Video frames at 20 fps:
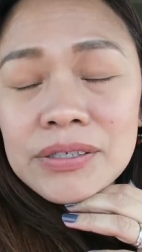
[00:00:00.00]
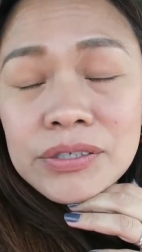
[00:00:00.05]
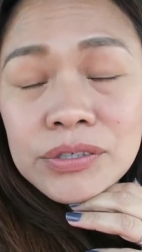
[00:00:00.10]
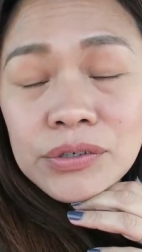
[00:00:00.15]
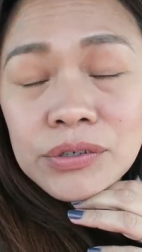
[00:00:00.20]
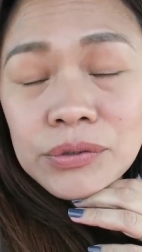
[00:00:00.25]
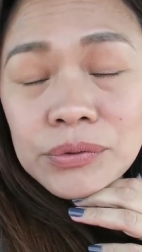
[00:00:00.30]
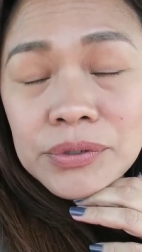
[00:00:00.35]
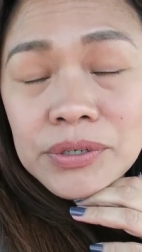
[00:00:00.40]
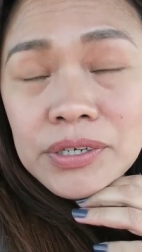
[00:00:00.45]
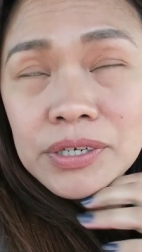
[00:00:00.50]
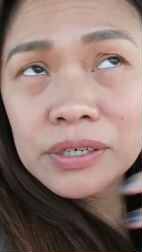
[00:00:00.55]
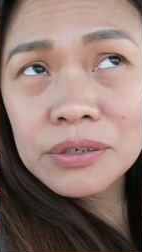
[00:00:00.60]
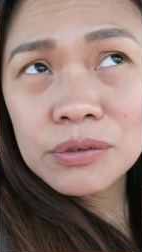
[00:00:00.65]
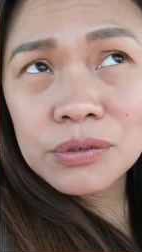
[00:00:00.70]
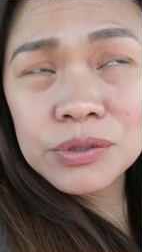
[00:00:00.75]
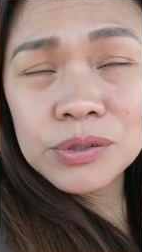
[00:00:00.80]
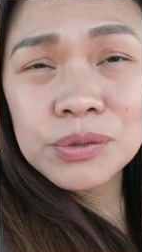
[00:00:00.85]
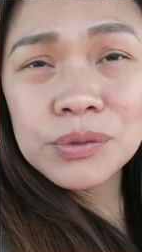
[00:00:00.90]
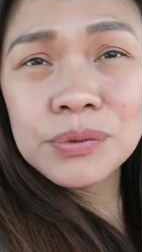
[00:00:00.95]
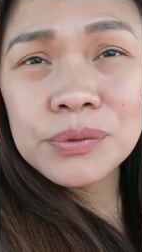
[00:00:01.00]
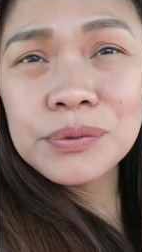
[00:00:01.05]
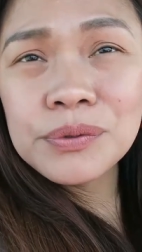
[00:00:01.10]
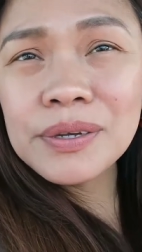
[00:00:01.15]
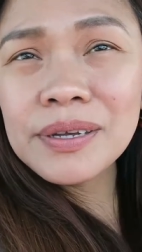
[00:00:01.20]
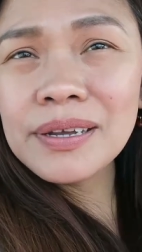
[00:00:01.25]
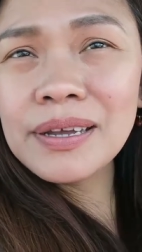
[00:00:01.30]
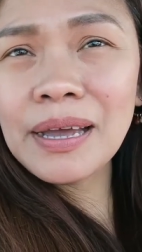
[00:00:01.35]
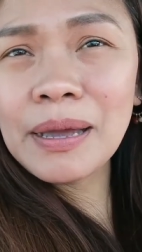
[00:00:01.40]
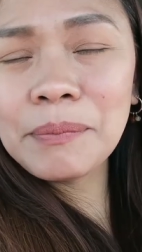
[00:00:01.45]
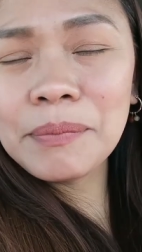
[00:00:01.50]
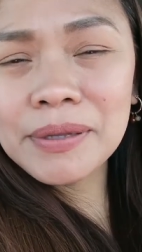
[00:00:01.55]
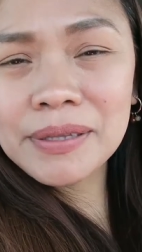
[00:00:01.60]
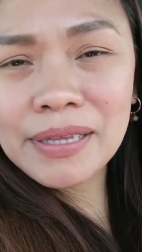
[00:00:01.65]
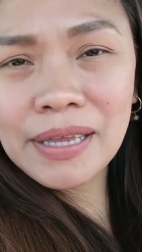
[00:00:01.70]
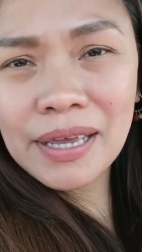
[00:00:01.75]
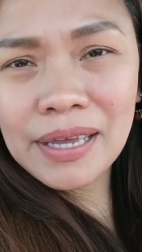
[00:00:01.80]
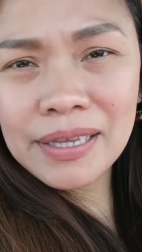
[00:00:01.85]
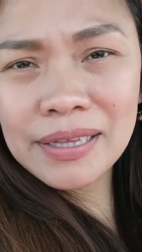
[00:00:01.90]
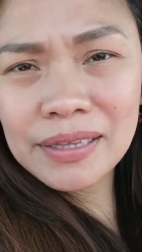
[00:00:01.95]
So we're gonna go to
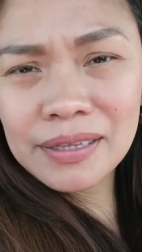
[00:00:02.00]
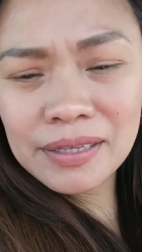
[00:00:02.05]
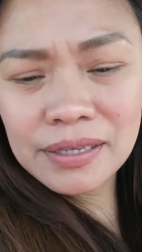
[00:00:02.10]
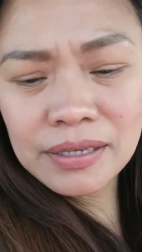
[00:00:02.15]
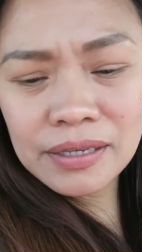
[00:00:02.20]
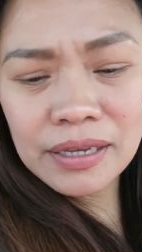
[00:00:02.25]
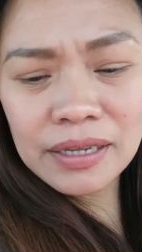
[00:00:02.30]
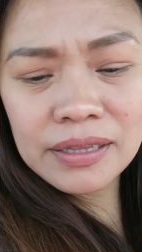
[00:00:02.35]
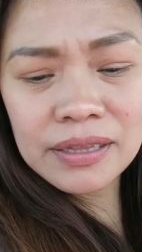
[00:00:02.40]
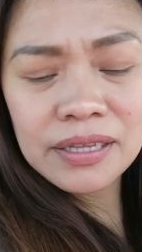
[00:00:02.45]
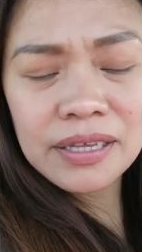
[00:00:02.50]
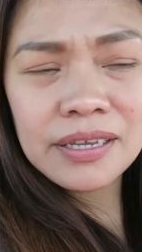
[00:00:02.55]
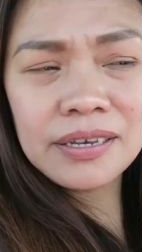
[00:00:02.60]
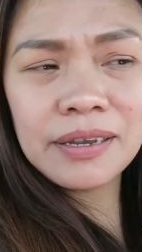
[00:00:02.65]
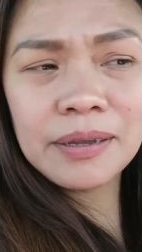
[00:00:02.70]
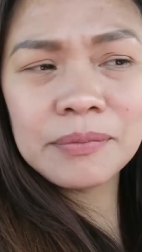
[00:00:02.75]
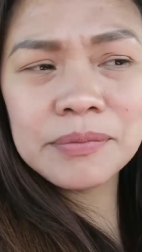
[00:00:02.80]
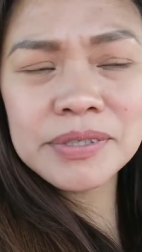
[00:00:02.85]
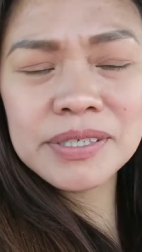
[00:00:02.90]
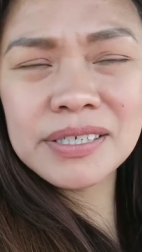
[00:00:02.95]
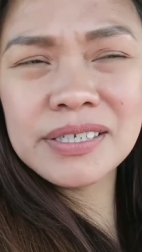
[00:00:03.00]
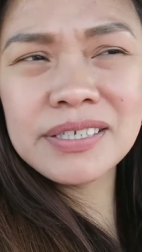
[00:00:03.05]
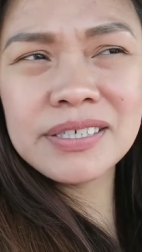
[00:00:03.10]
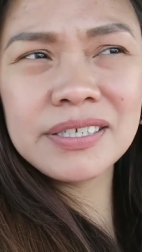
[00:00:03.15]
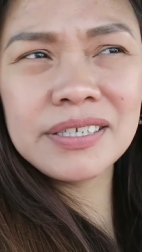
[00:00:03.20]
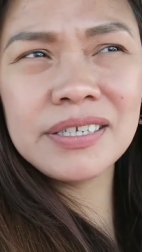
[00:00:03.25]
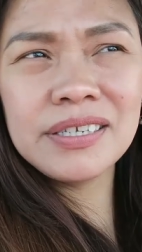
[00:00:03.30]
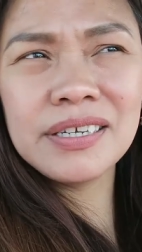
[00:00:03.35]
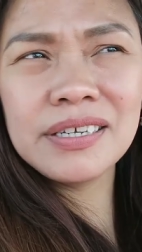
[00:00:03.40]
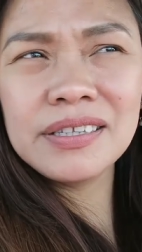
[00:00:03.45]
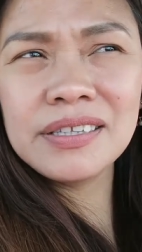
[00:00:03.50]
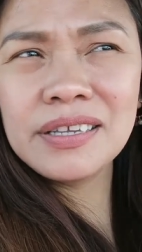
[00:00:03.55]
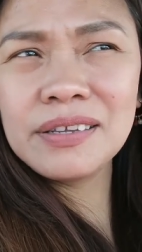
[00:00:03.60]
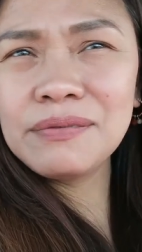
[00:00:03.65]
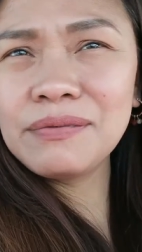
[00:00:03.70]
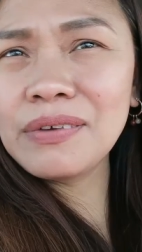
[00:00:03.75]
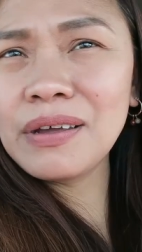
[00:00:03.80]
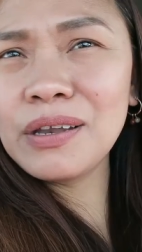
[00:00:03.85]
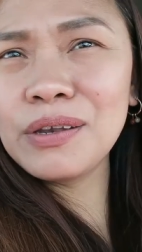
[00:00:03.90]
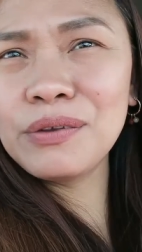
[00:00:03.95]
Habitat and then M C C and then
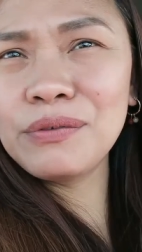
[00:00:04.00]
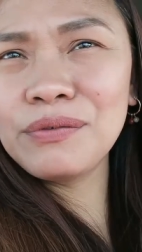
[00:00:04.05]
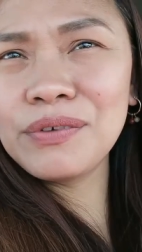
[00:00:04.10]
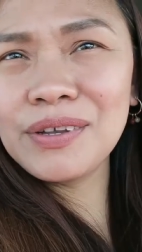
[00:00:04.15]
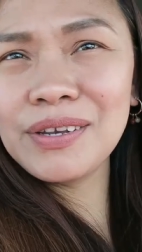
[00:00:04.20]
Valley